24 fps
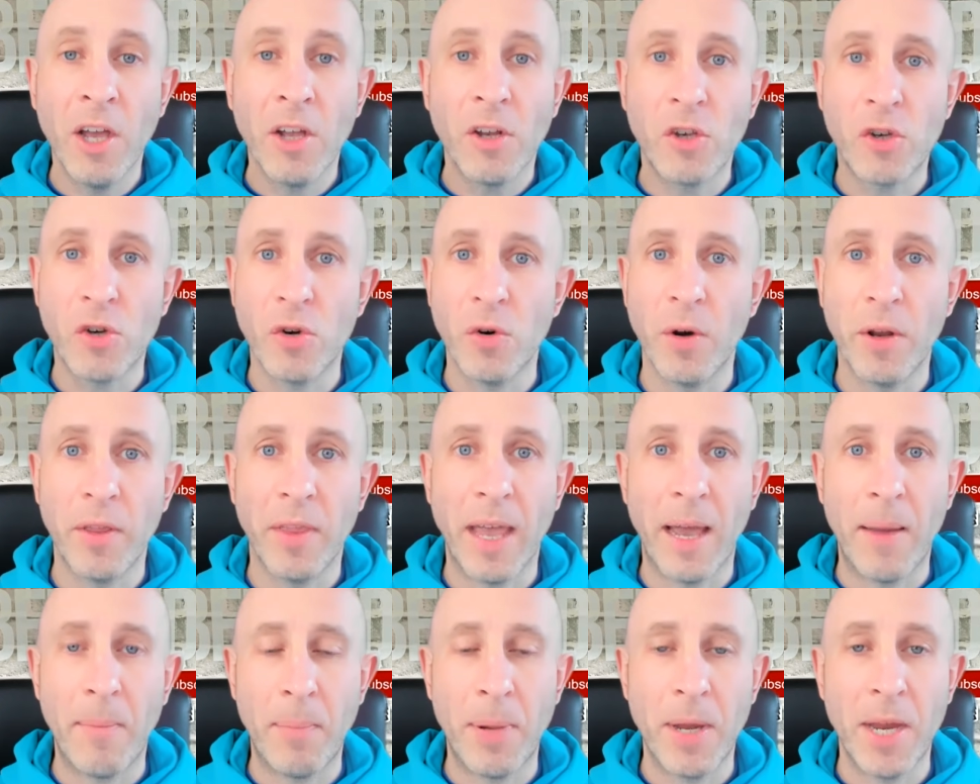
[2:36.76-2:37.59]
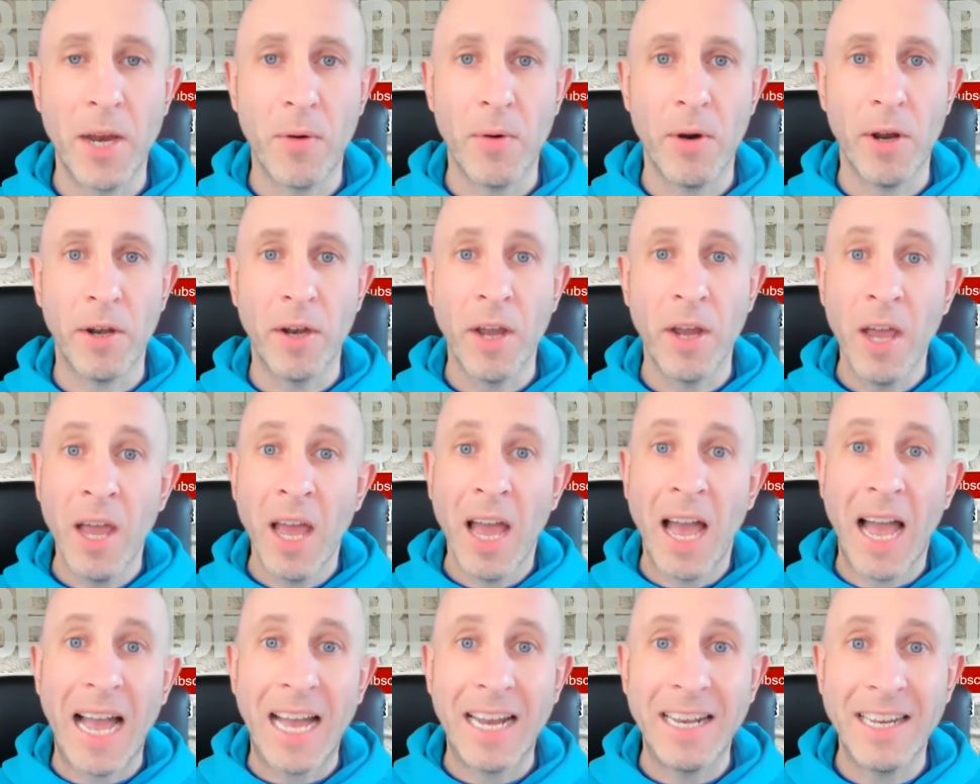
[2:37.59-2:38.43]
during that period,
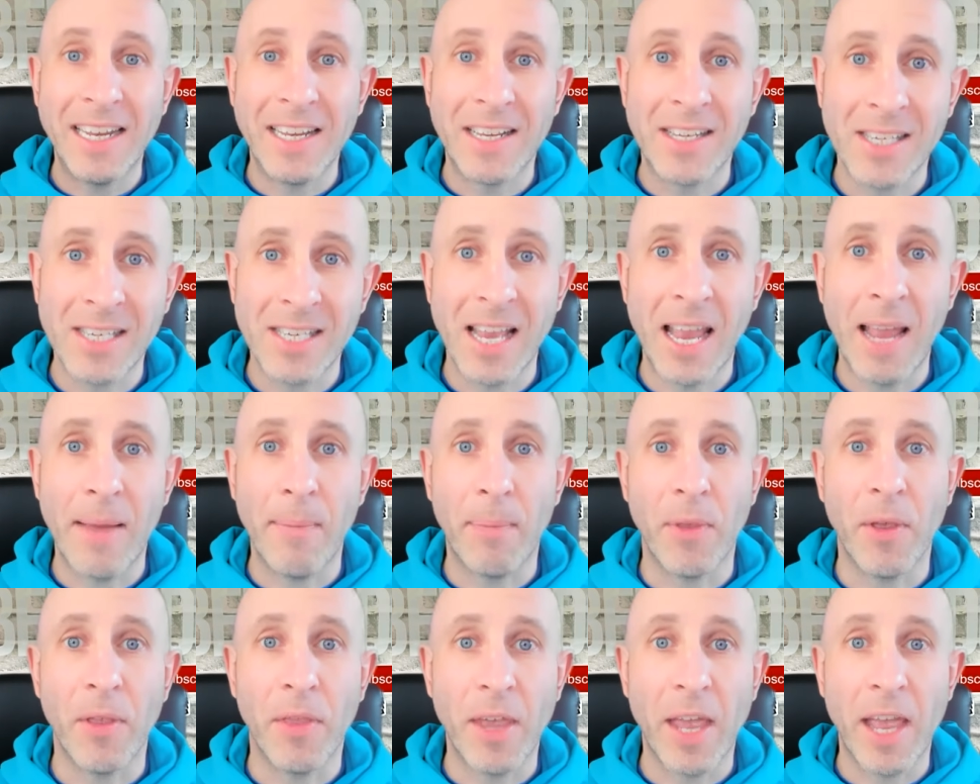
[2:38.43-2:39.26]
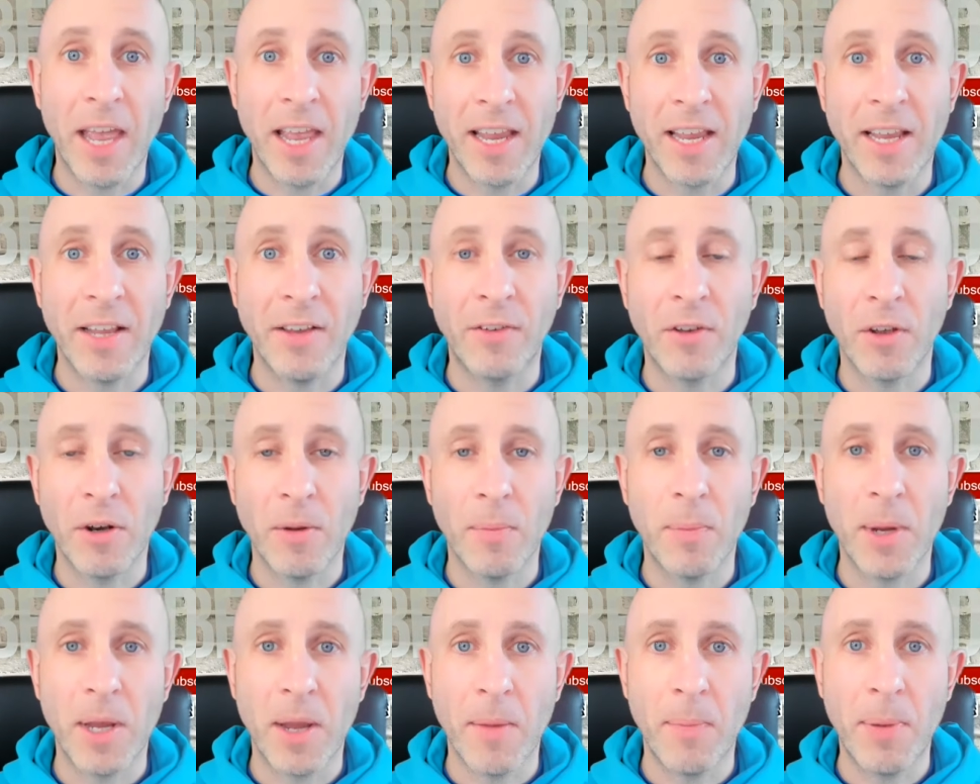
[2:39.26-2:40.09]
and accept that there is going to
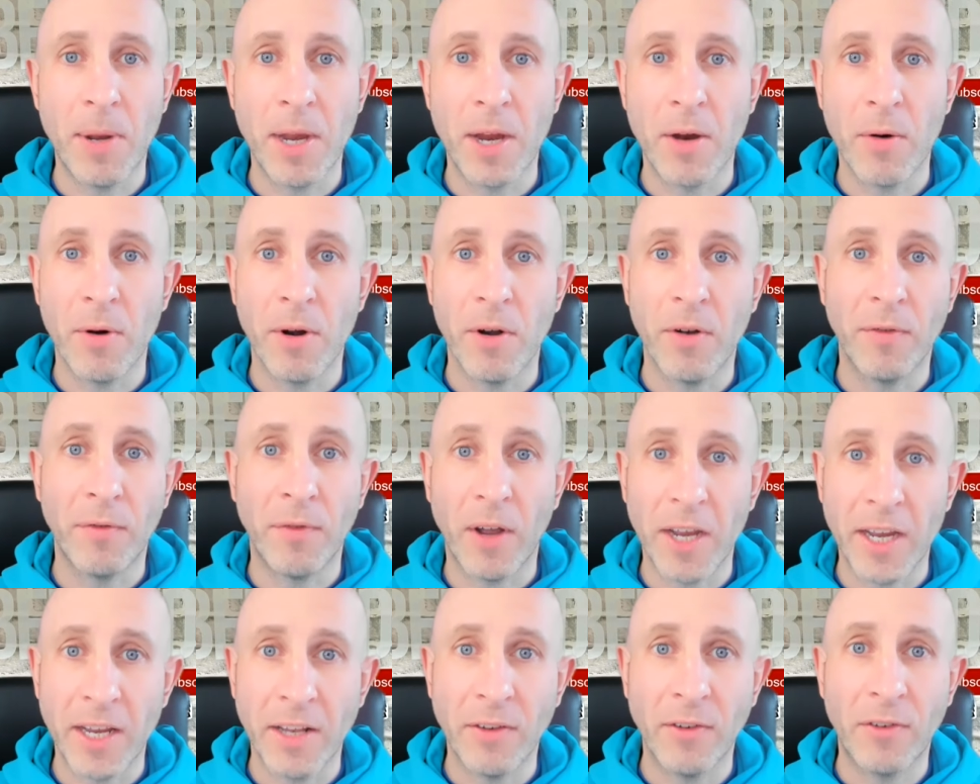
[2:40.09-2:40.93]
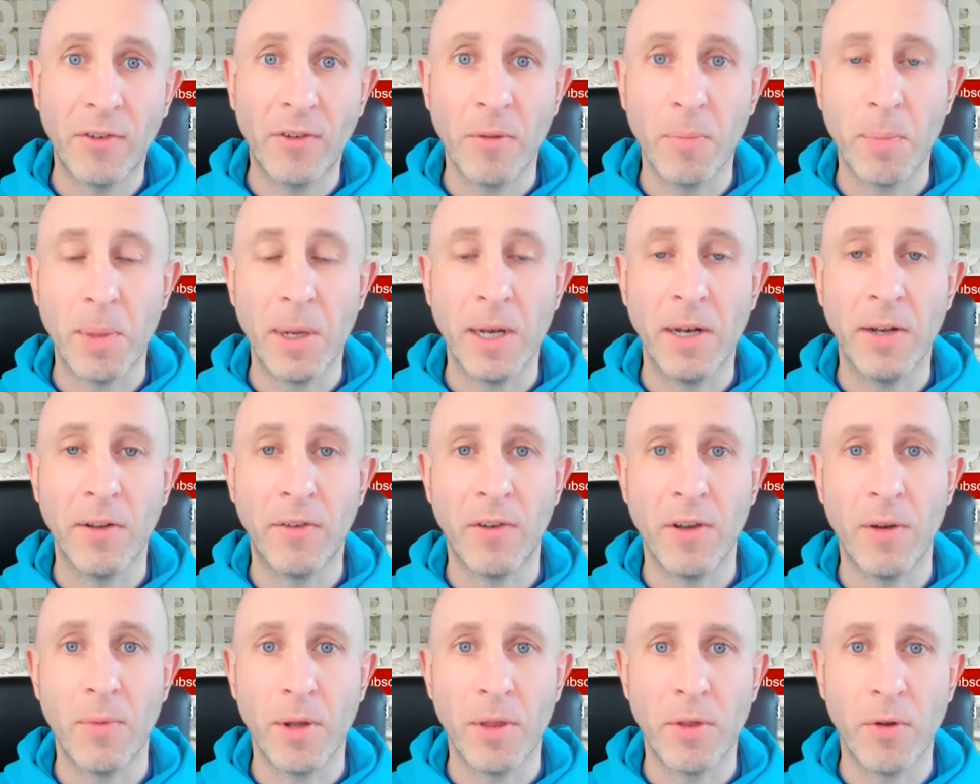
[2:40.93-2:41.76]
be a period of
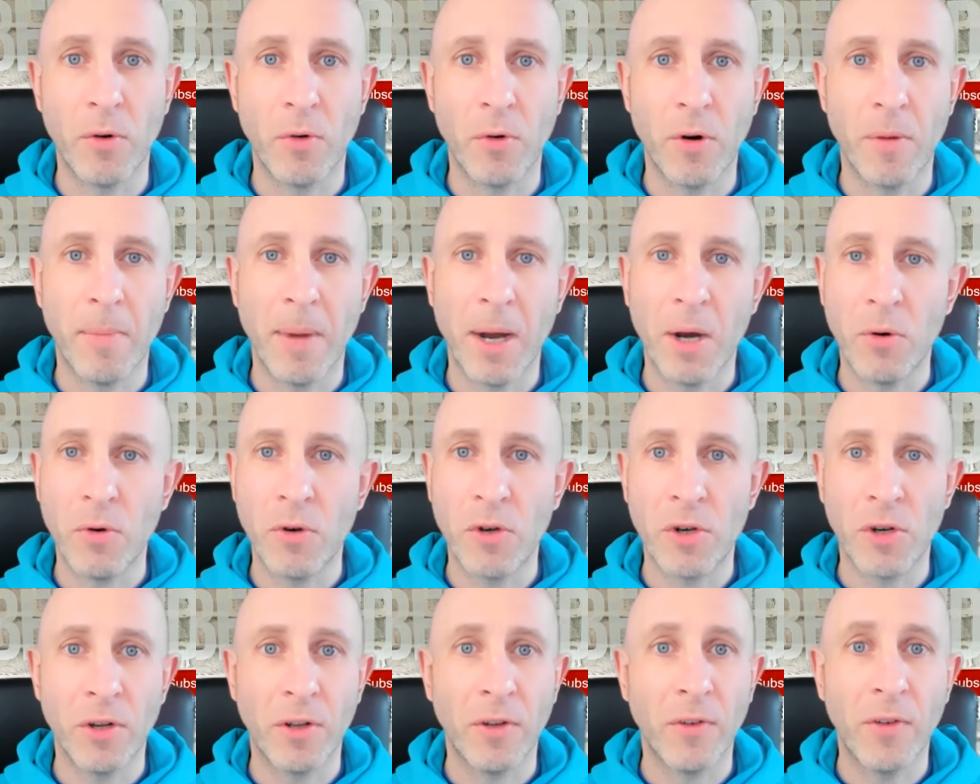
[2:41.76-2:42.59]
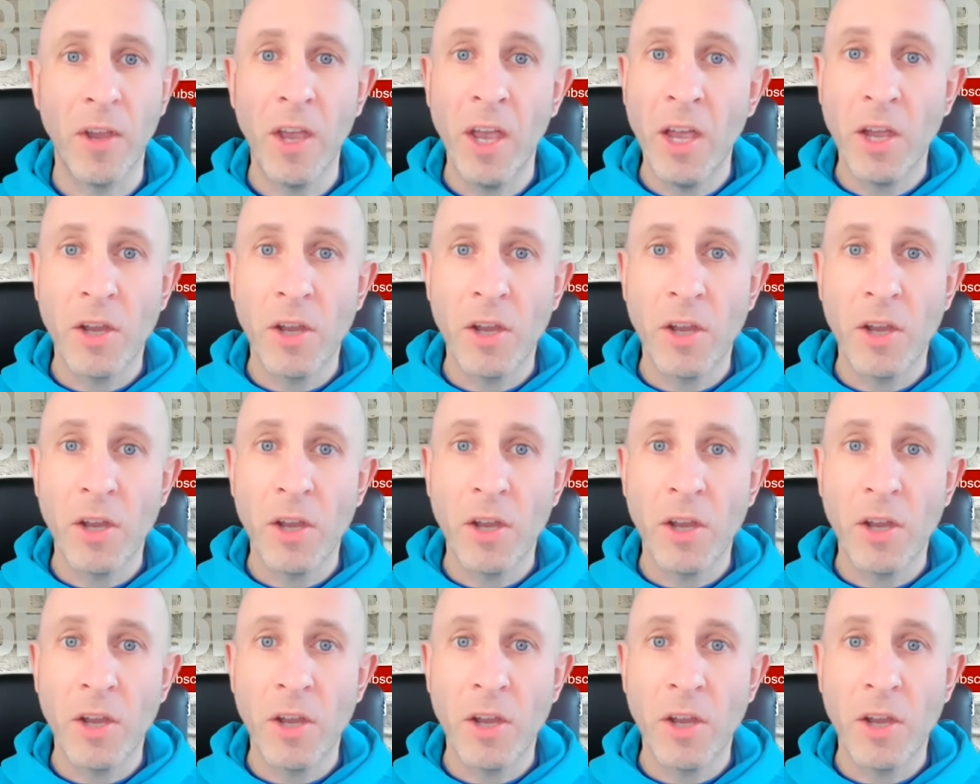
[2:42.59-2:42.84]
instability with your emotions.